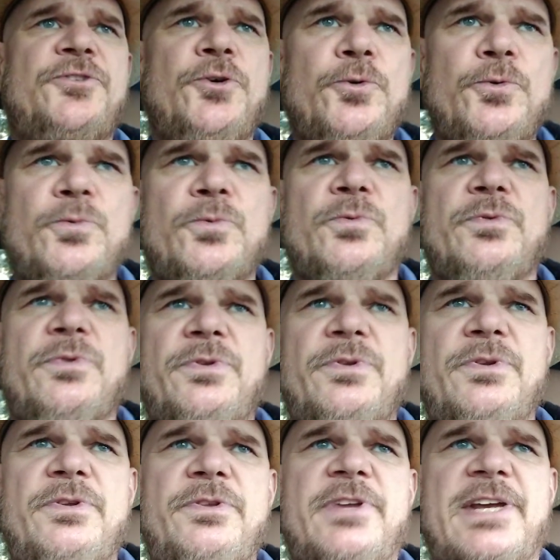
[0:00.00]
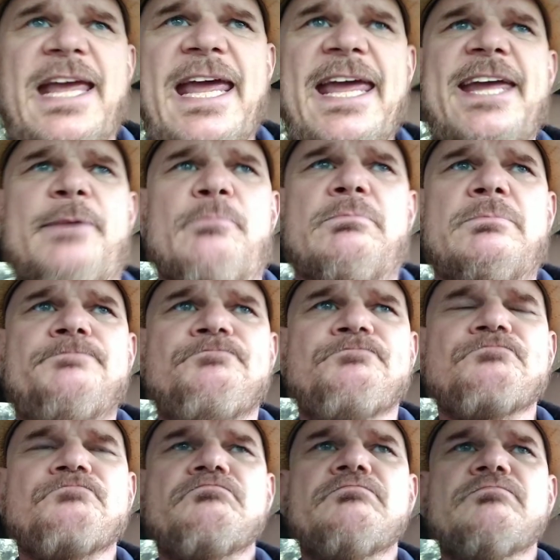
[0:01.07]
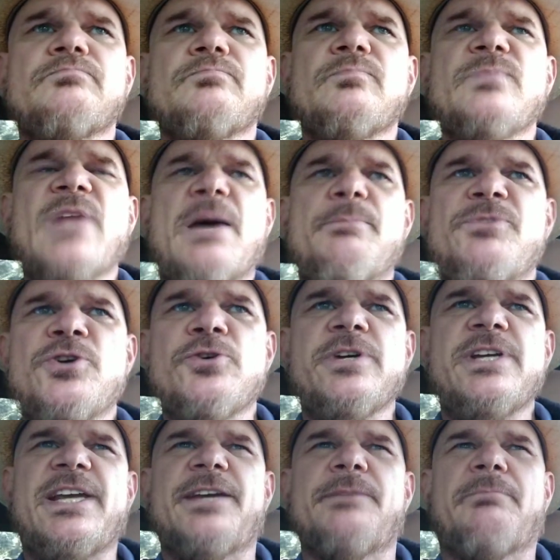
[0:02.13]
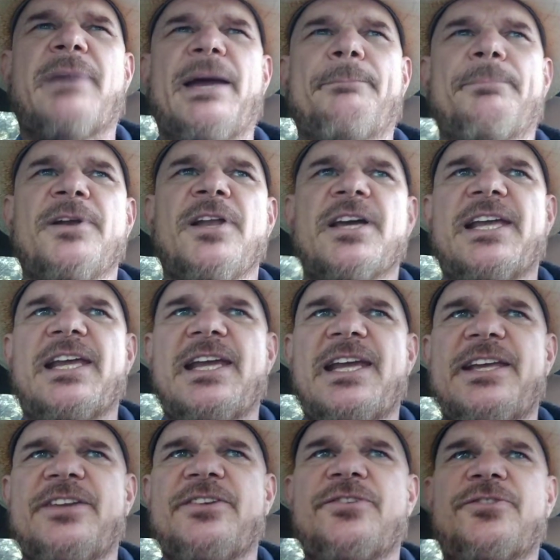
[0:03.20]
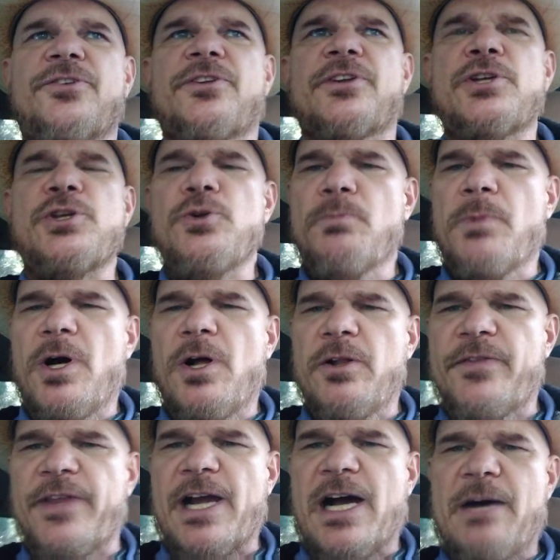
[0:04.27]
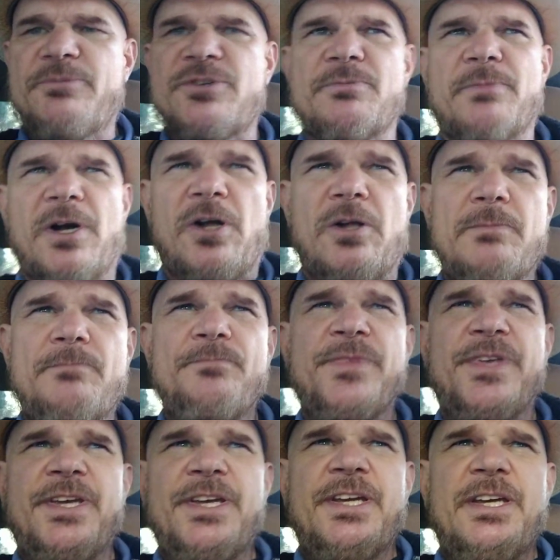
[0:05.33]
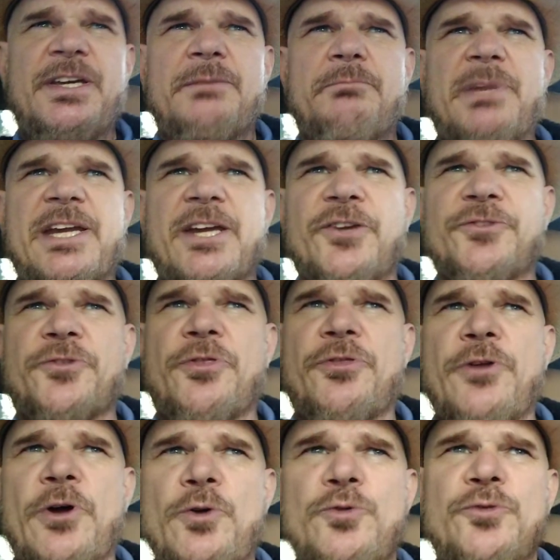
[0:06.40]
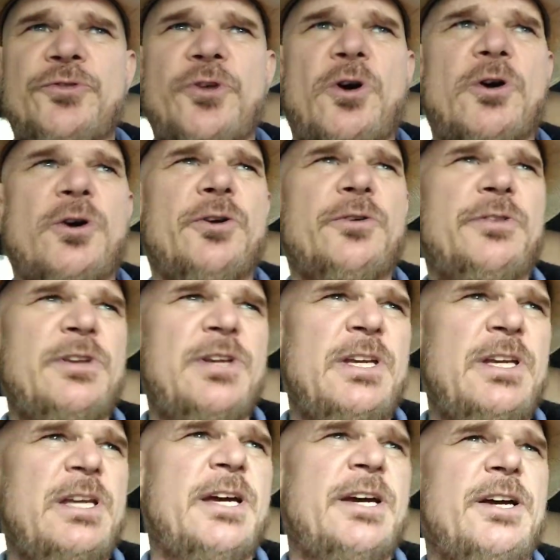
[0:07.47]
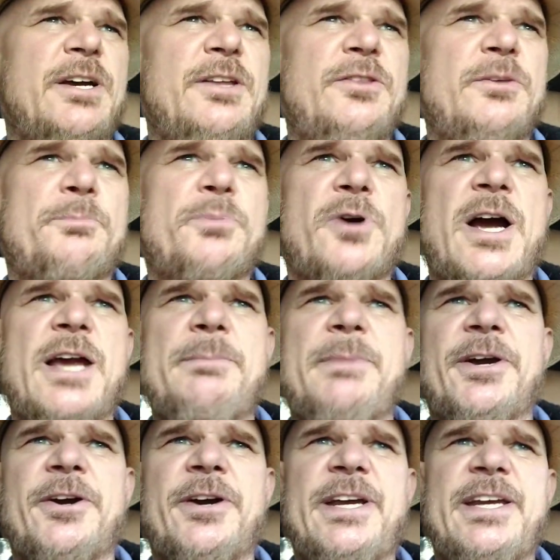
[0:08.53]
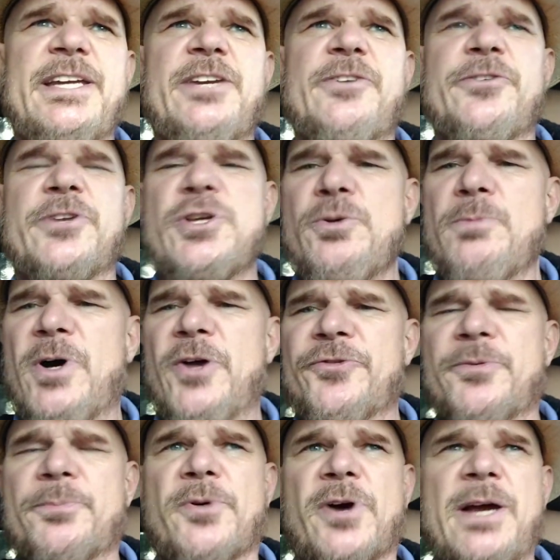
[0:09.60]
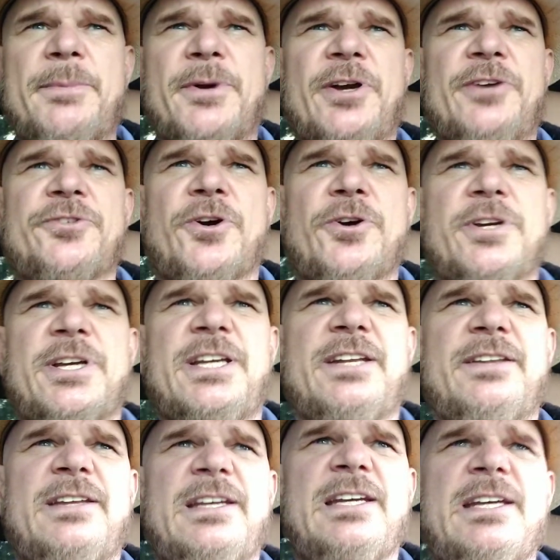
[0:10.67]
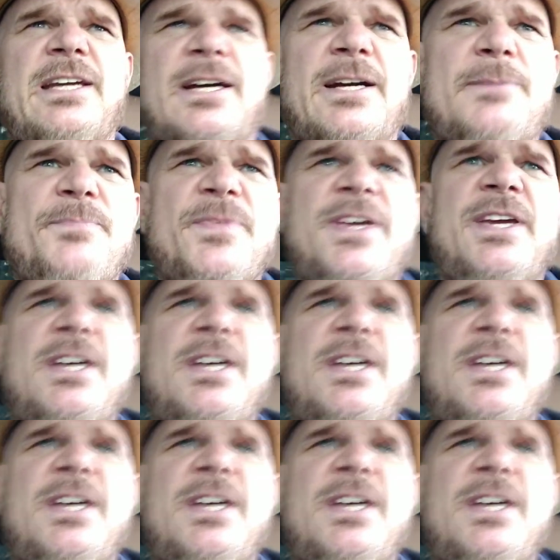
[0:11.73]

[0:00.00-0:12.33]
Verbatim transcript: to the game, I'm doing it by plugging in to the cue ball and the object ball, because those are the uh, the primary, you know, the cue ball is the primary target. The, uh,